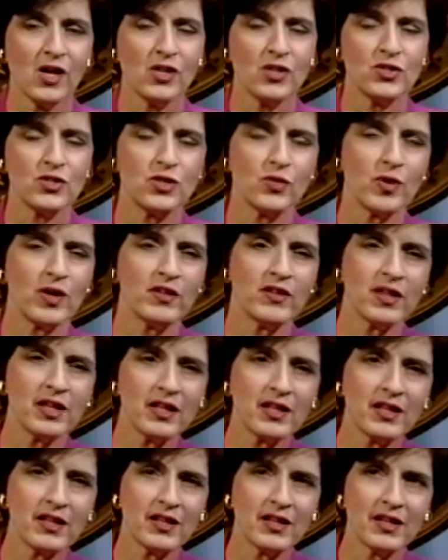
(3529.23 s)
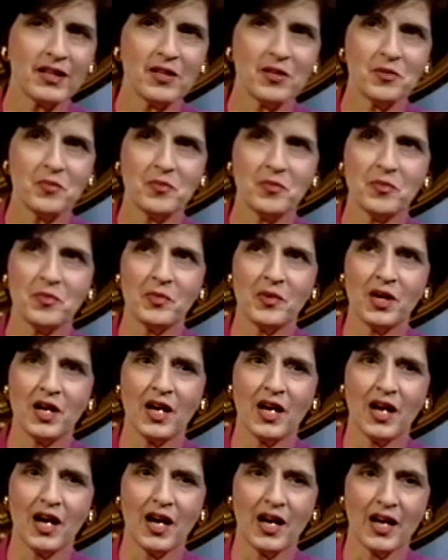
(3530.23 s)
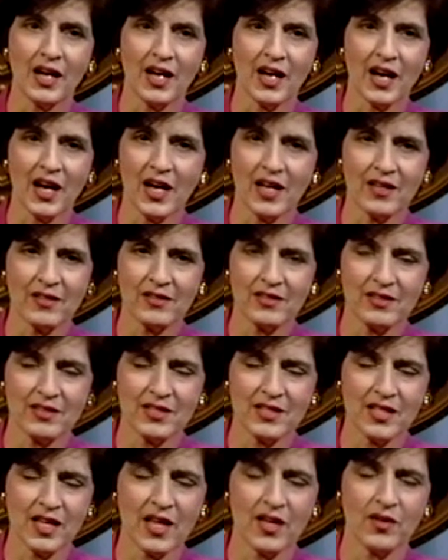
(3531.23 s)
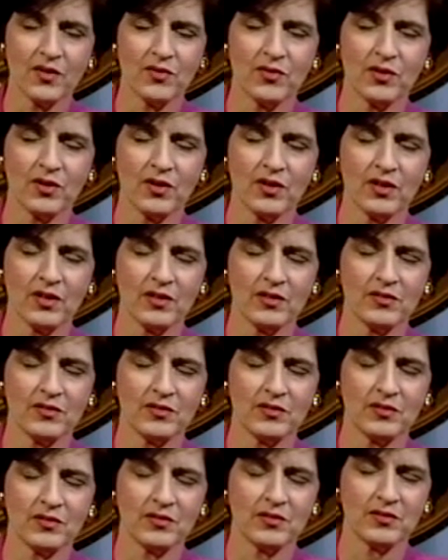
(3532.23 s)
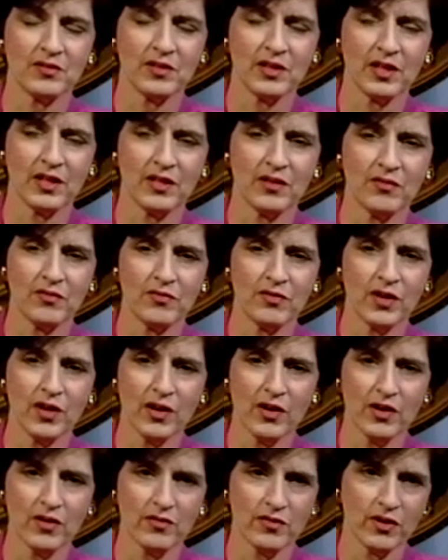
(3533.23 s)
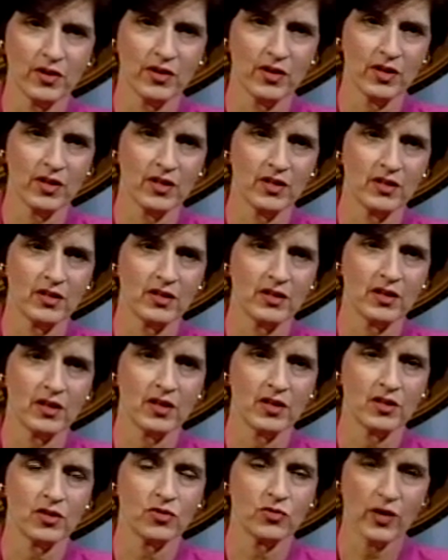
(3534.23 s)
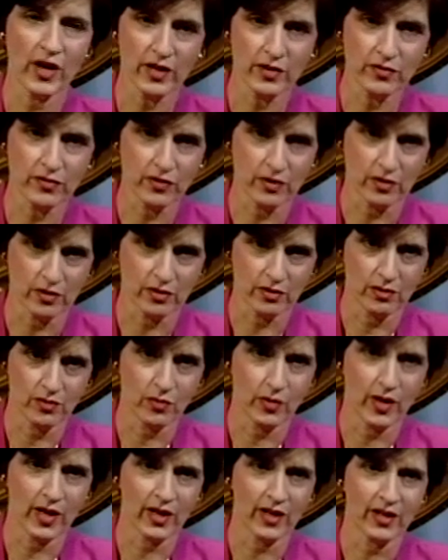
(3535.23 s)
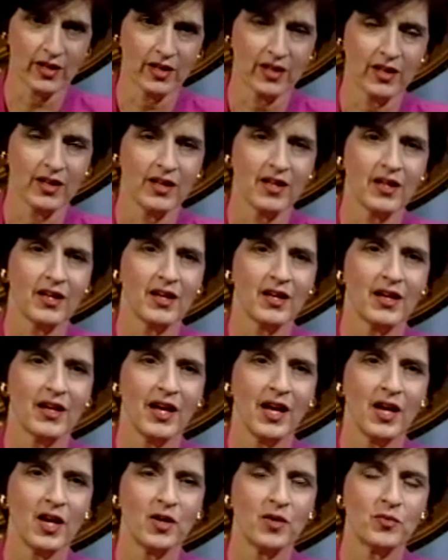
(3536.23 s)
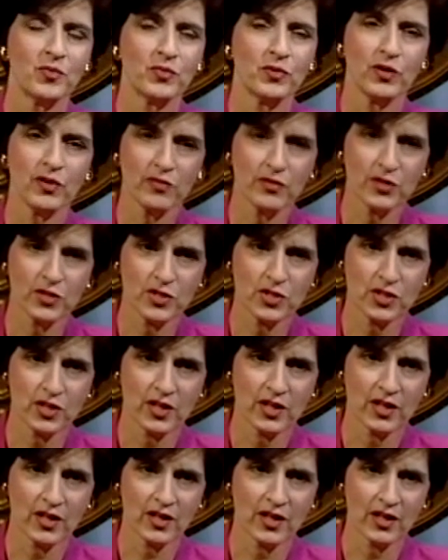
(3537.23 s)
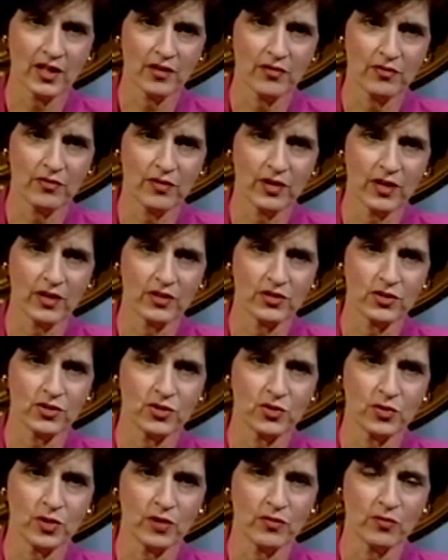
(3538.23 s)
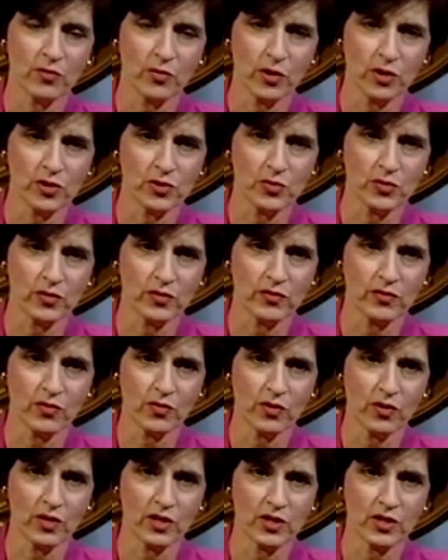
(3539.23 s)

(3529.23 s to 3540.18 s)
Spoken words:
So I think I say in a very, very grateful way how privileged I have felt to have worked with four